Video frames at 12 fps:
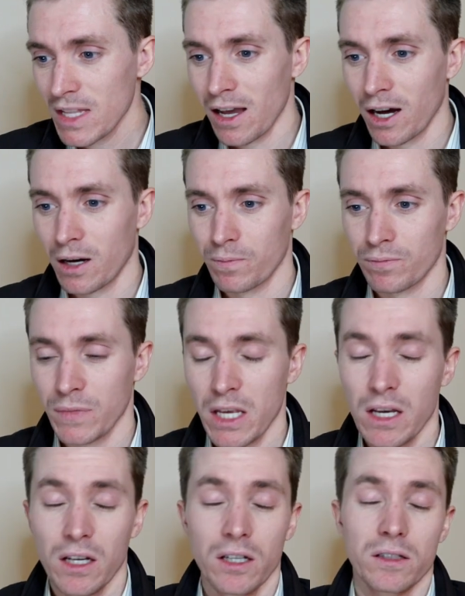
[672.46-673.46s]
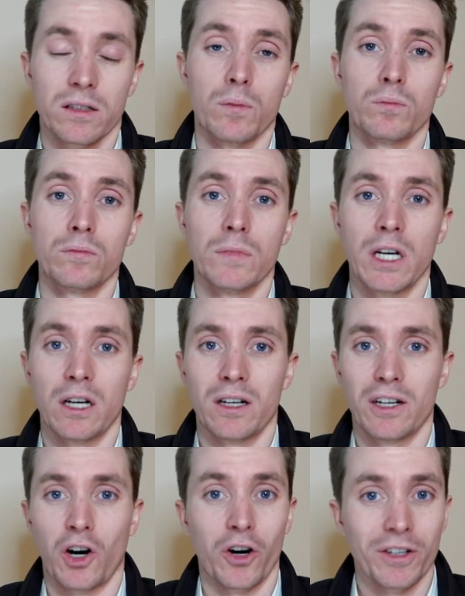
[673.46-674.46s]
Um, Some
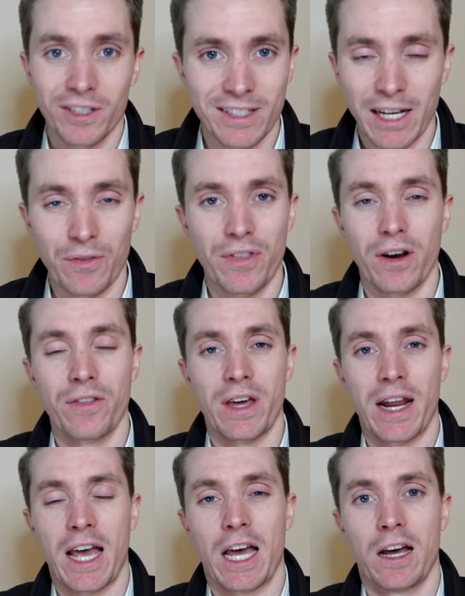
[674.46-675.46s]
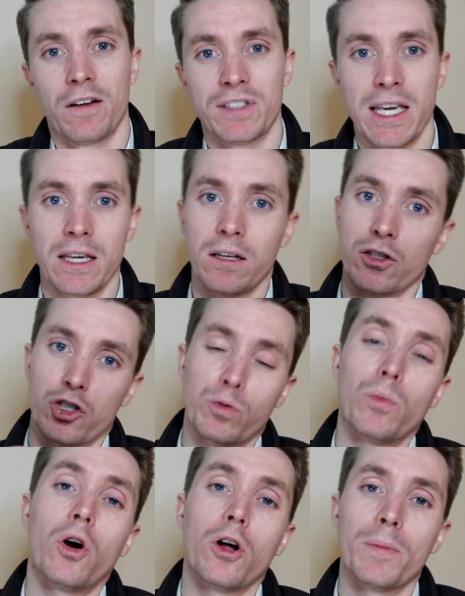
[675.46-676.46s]
uh, artists out there that have taken
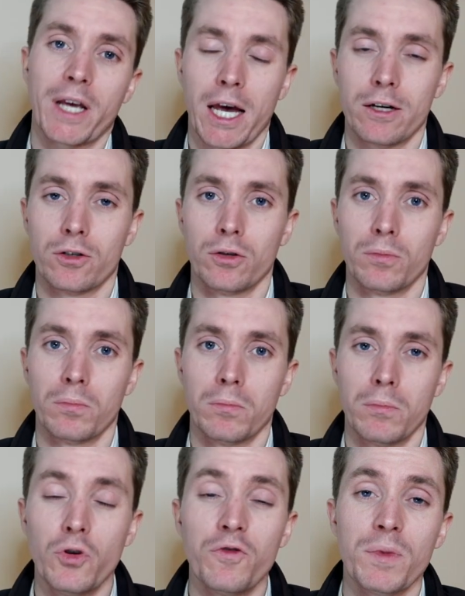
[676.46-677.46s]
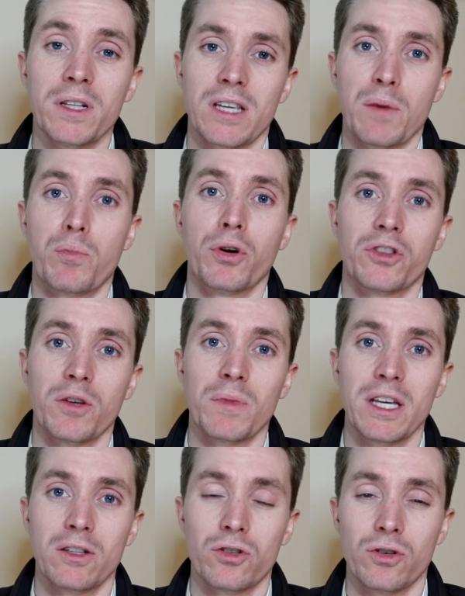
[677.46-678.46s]
small mechanical movements and put
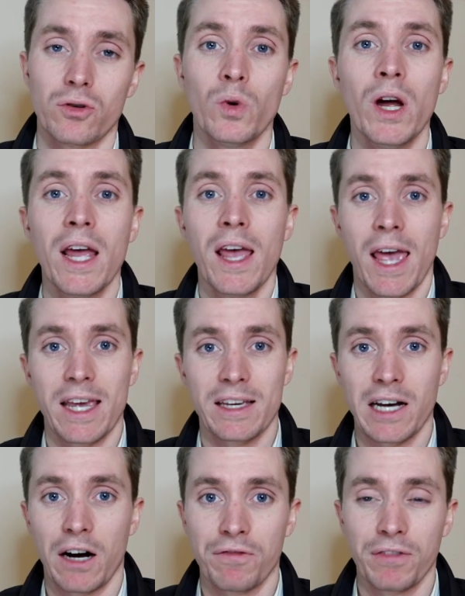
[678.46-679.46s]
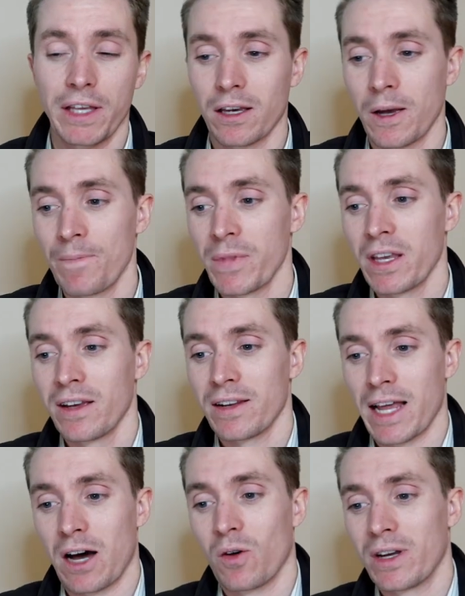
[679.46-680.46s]
them into a cufflink.
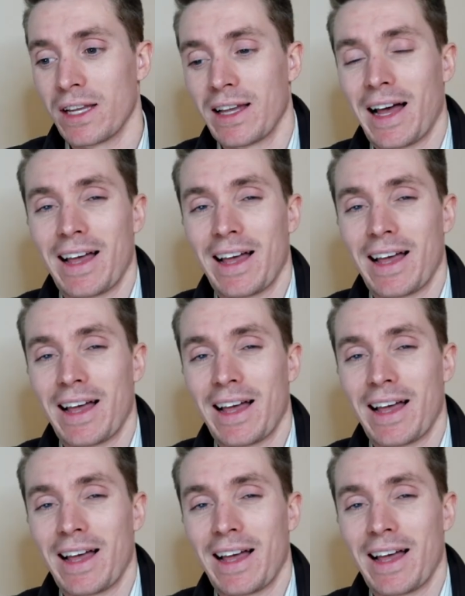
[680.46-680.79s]
Now,